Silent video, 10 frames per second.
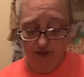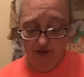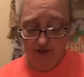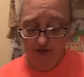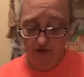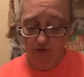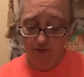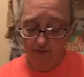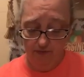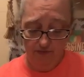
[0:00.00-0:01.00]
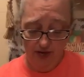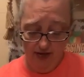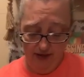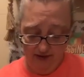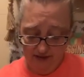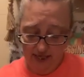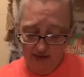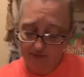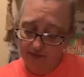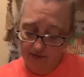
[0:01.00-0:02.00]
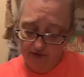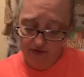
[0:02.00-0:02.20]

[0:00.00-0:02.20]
going to put a little tape